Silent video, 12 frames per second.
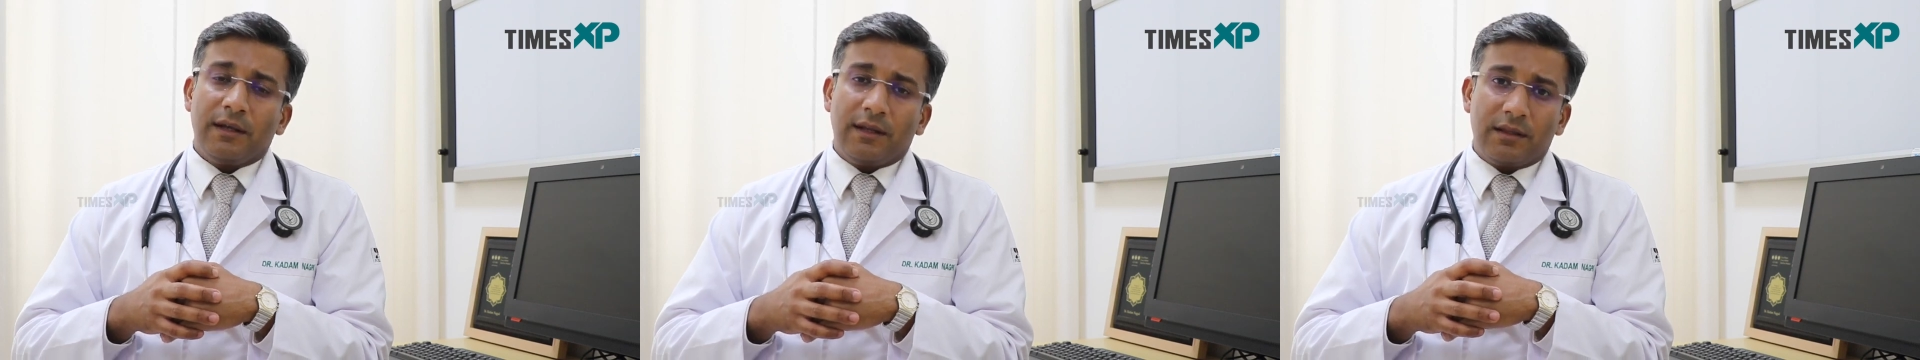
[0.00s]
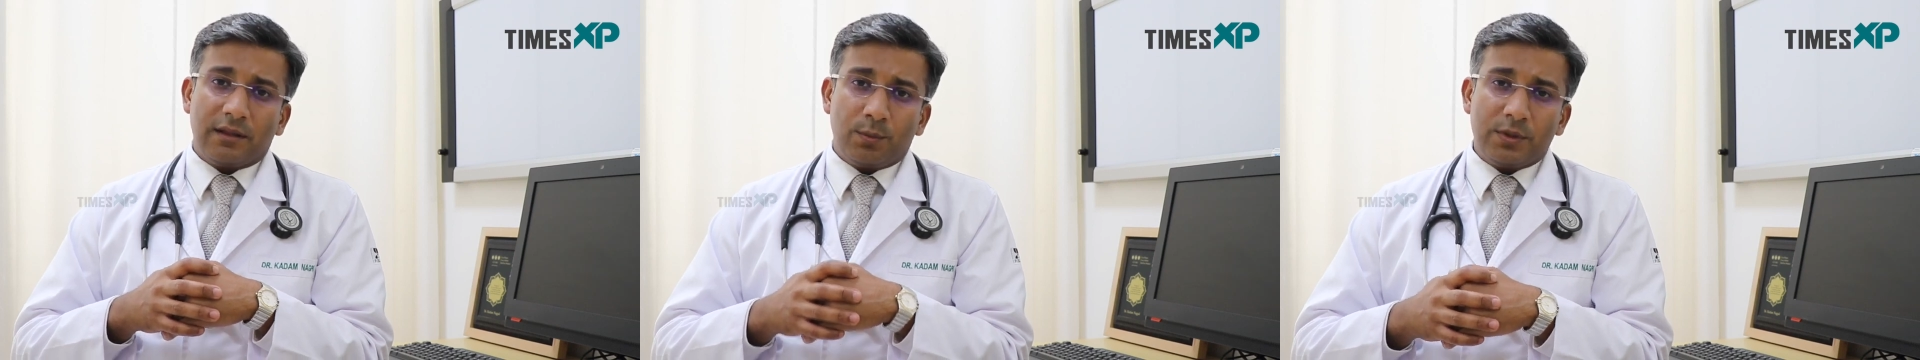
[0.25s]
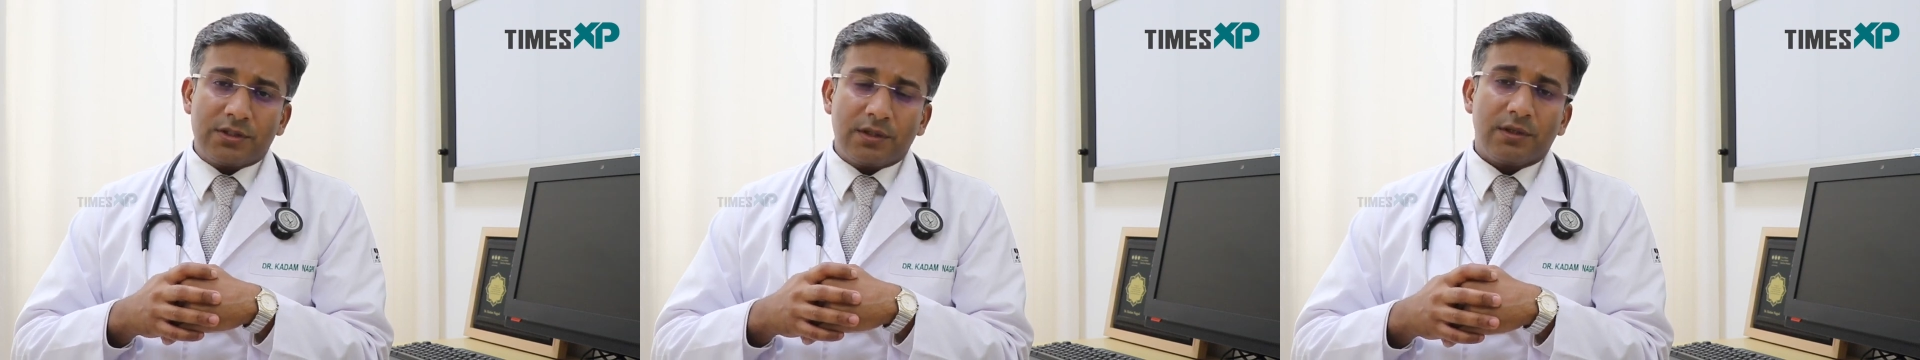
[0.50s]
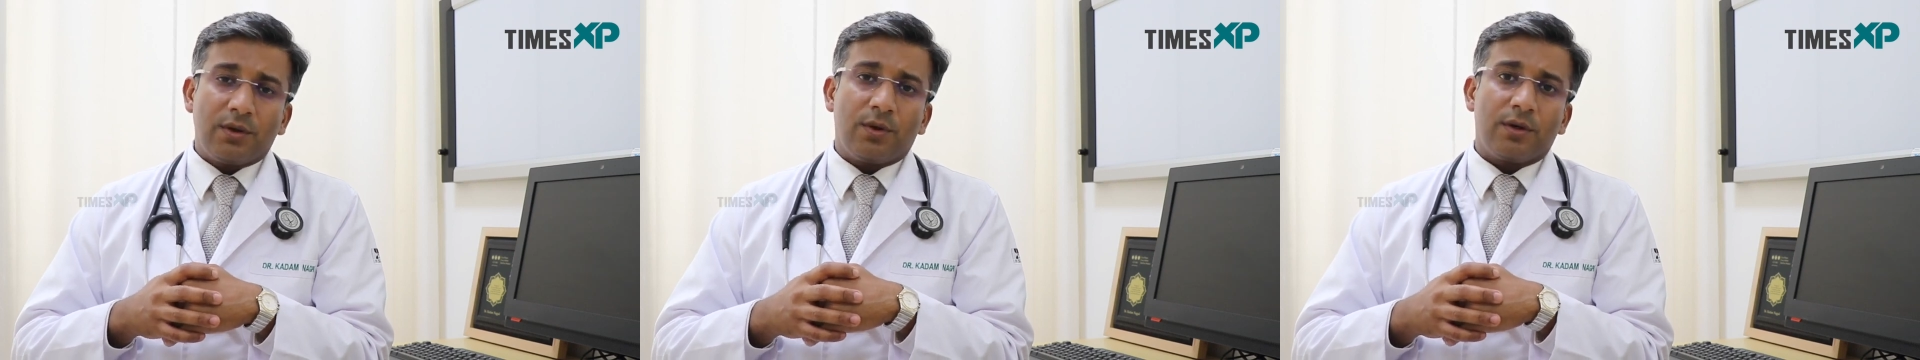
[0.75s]
in the
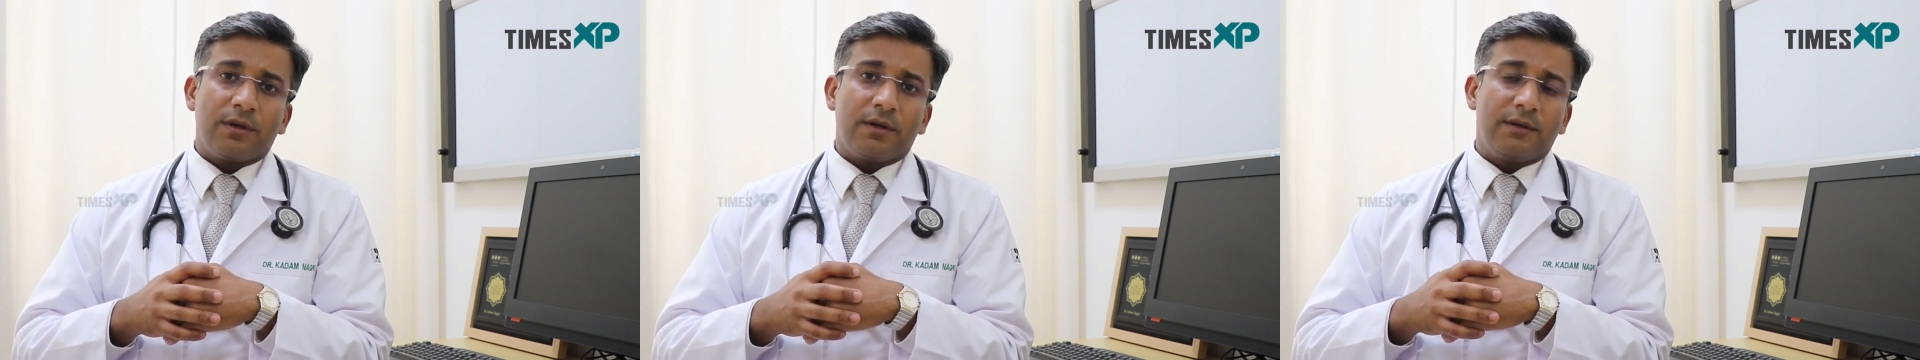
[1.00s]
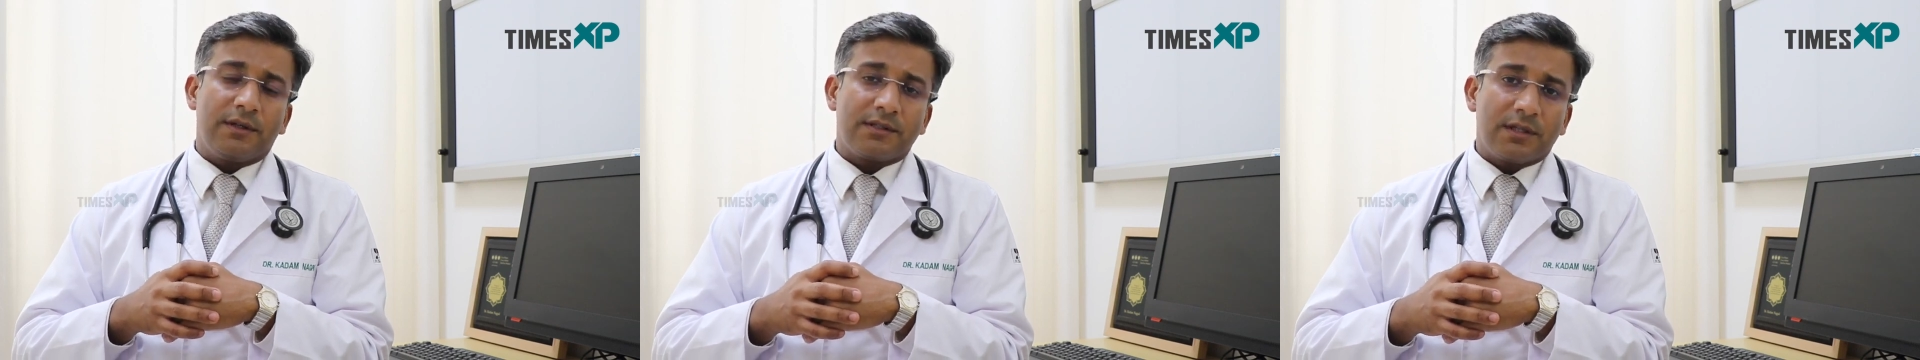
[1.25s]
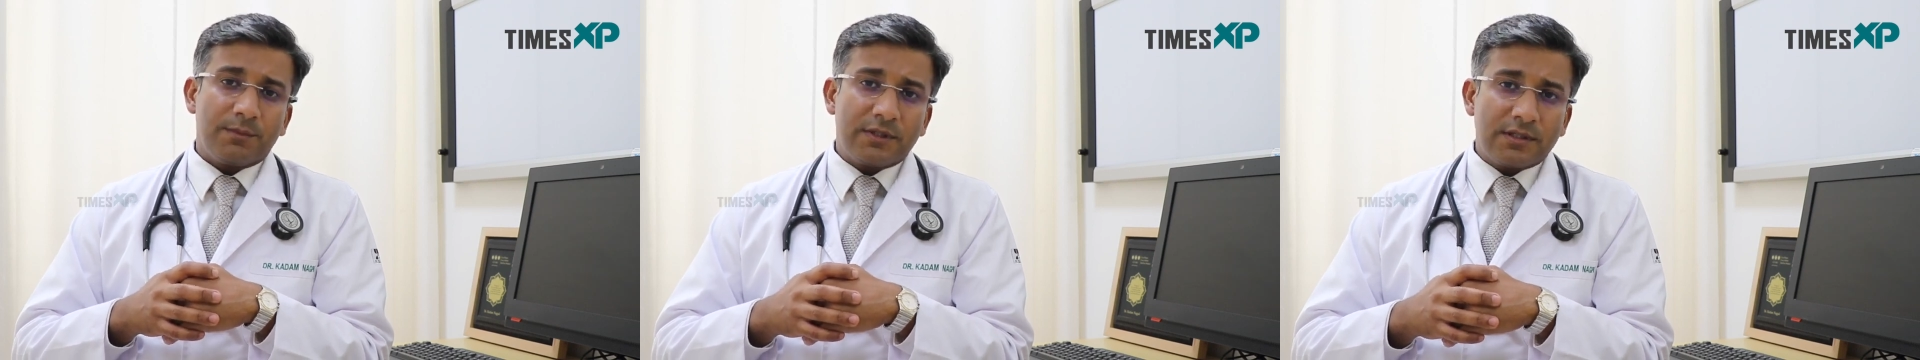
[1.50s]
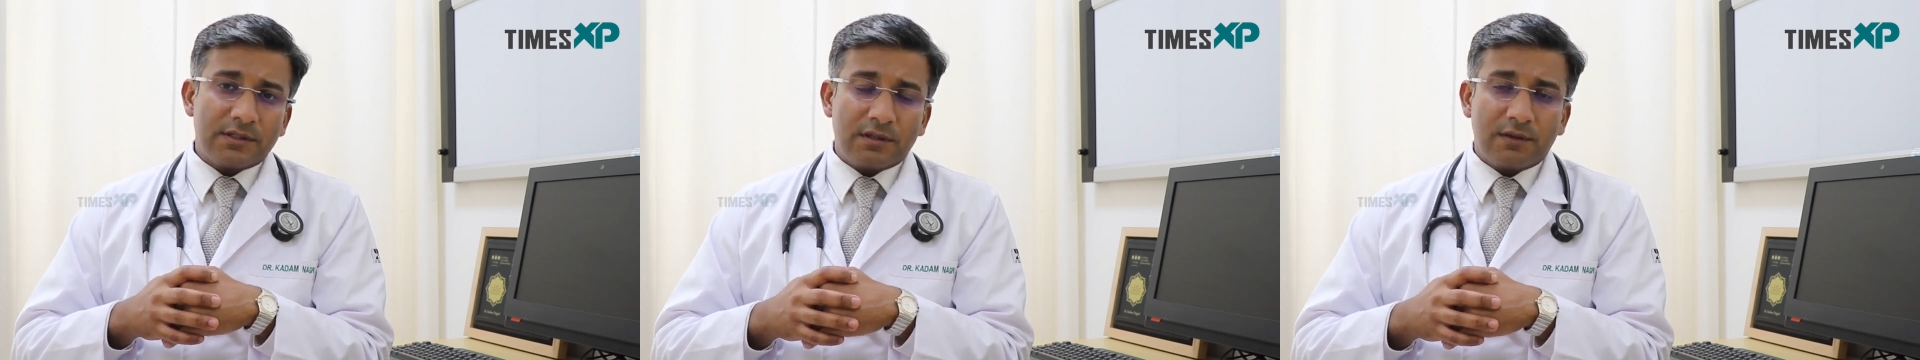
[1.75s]
vision or
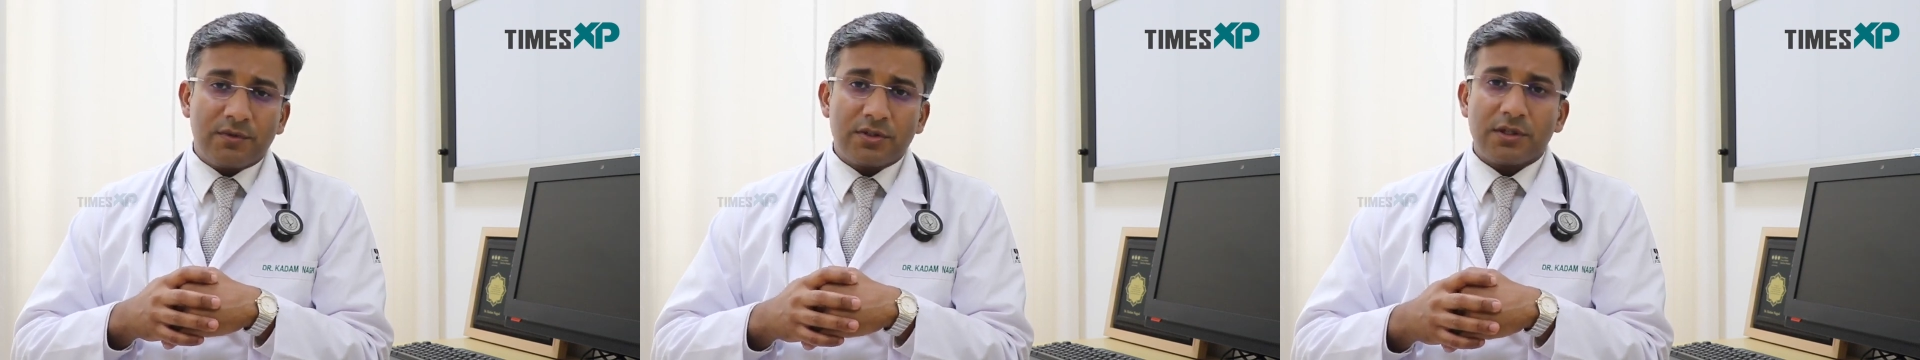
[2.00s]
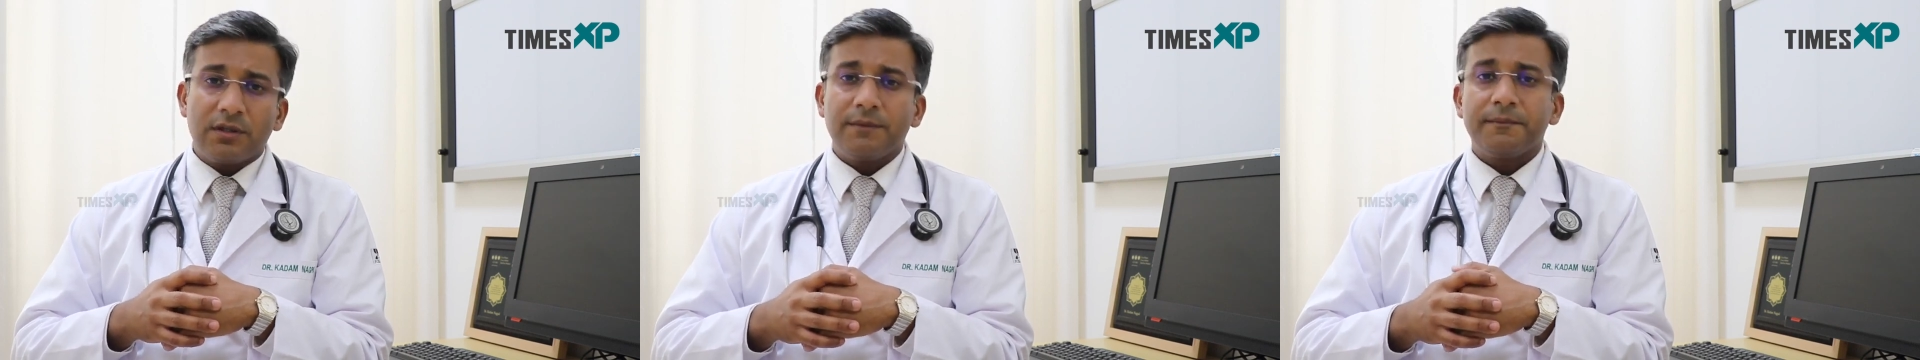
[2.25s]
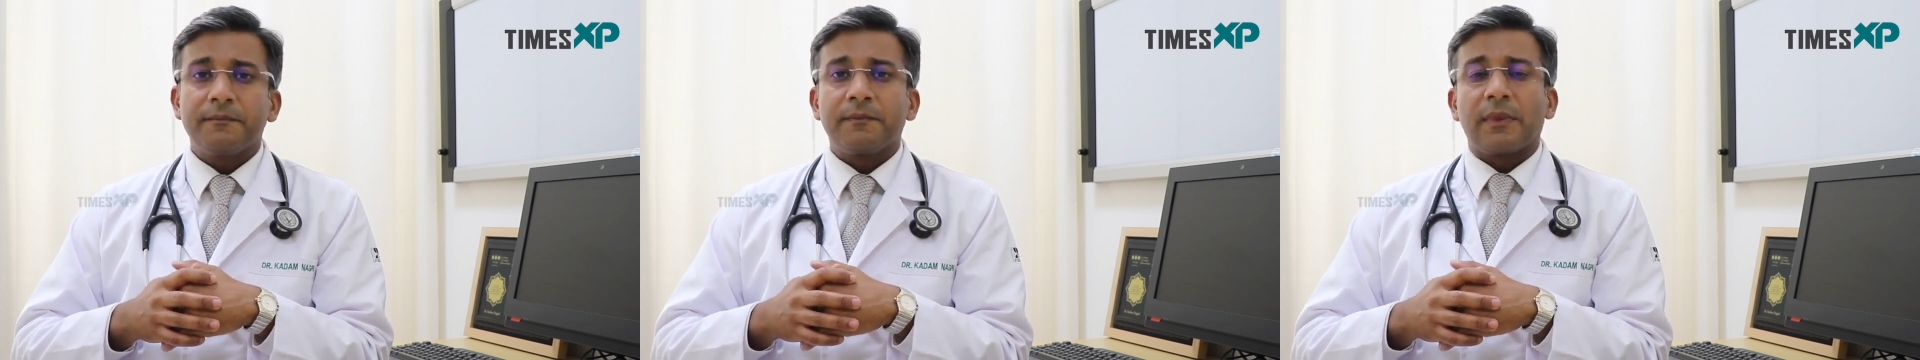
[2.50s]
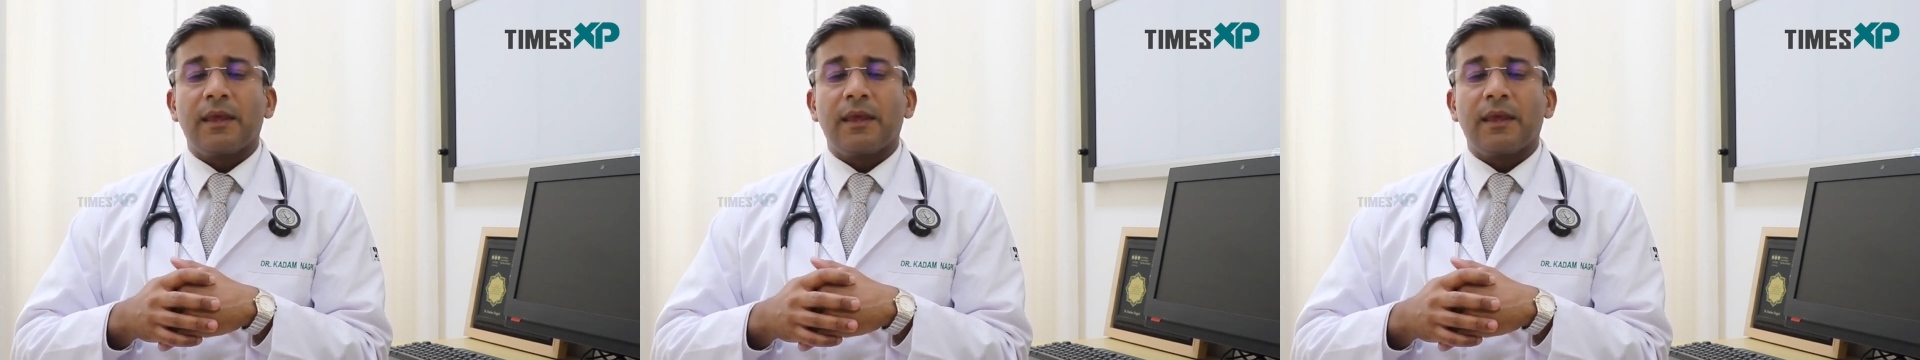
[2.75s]
disturbances in the vision.